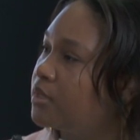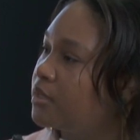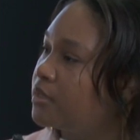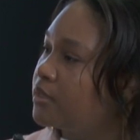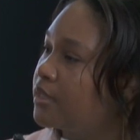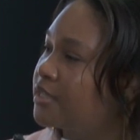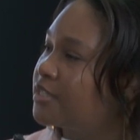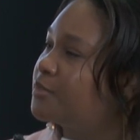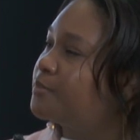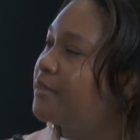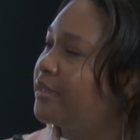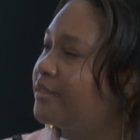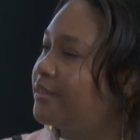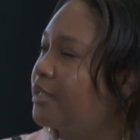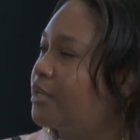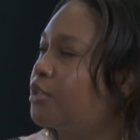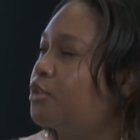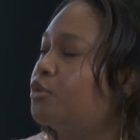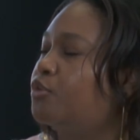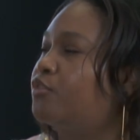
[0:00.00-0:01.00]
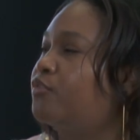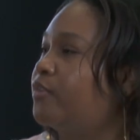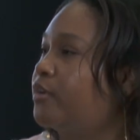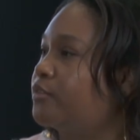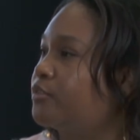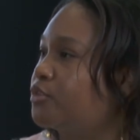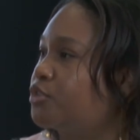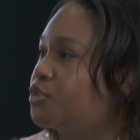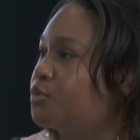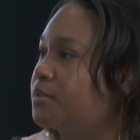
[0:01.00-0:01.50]
explain that a little
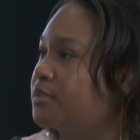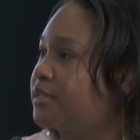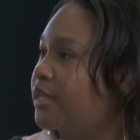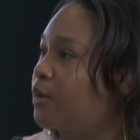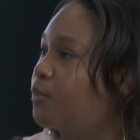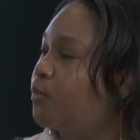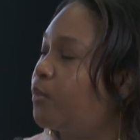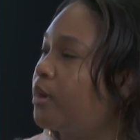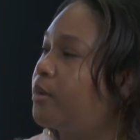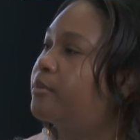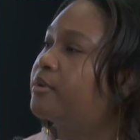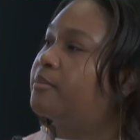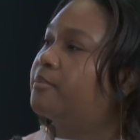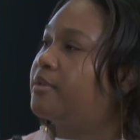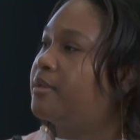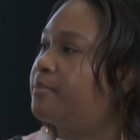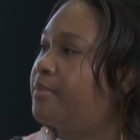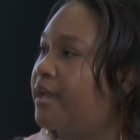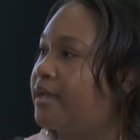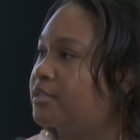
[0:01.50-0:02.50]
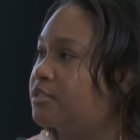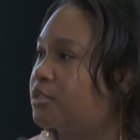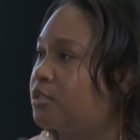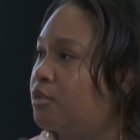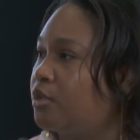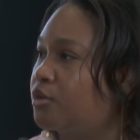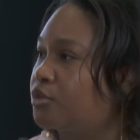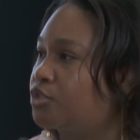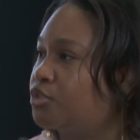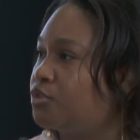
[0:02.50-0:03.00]
further to us. Like, where would it be passed
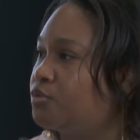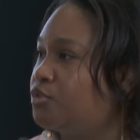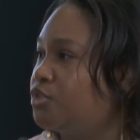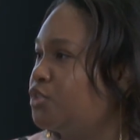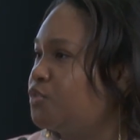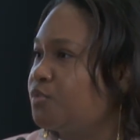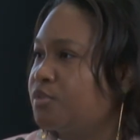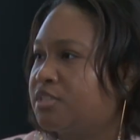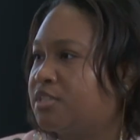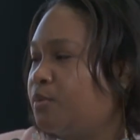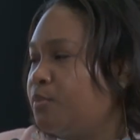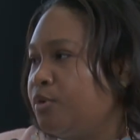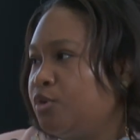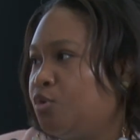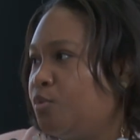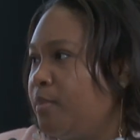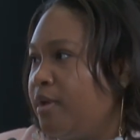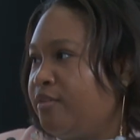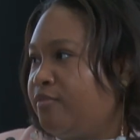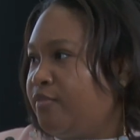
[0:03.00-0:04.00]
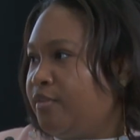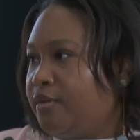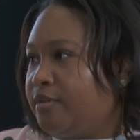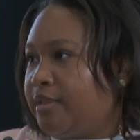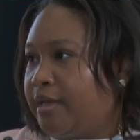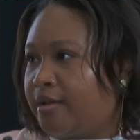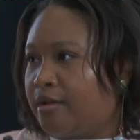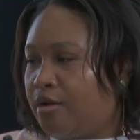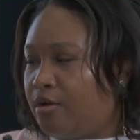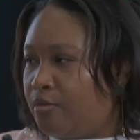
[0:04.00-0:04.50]
along to? Just for someone who may fear,
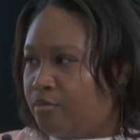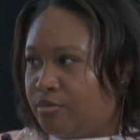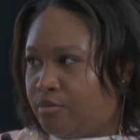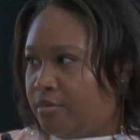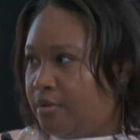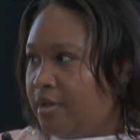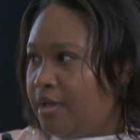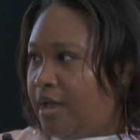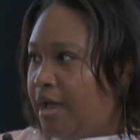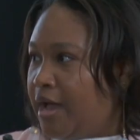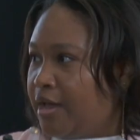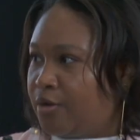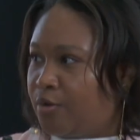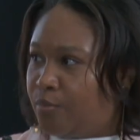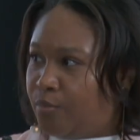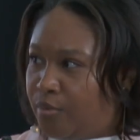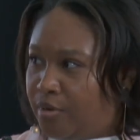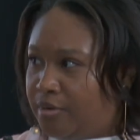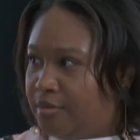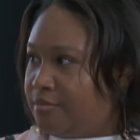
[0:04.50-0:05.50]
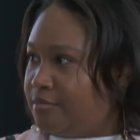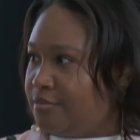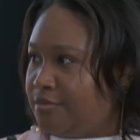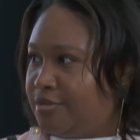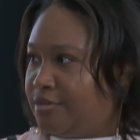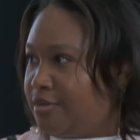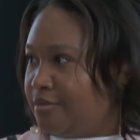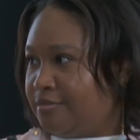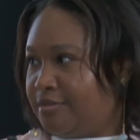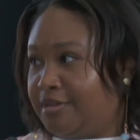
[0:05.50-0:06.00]
like, oh, I don't want,
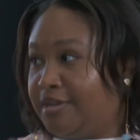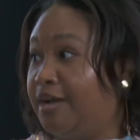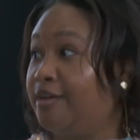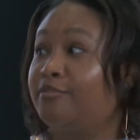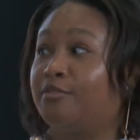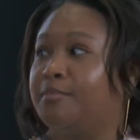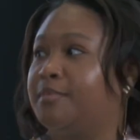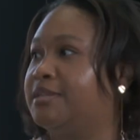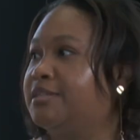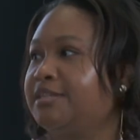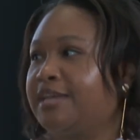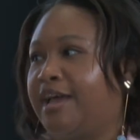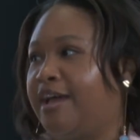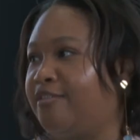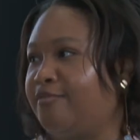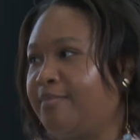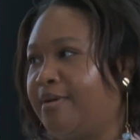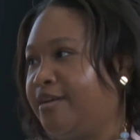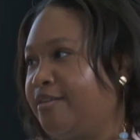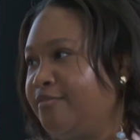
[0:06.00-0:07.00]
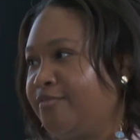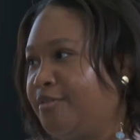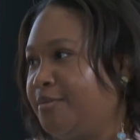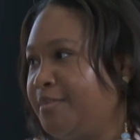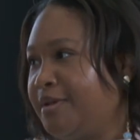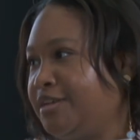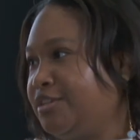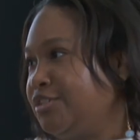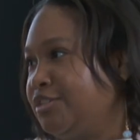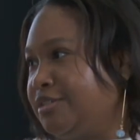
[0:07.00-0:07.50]
the government to have my
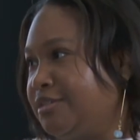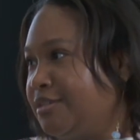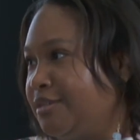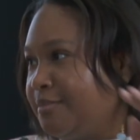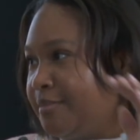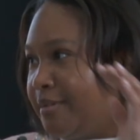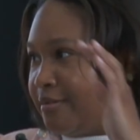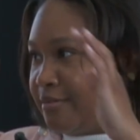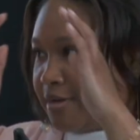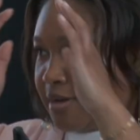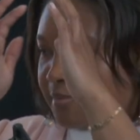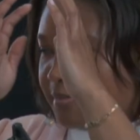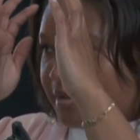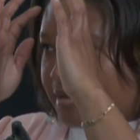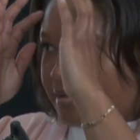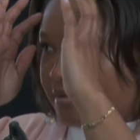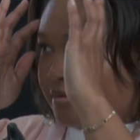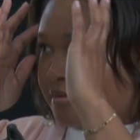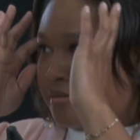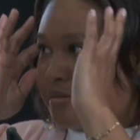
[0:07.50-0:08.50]
information about coming here.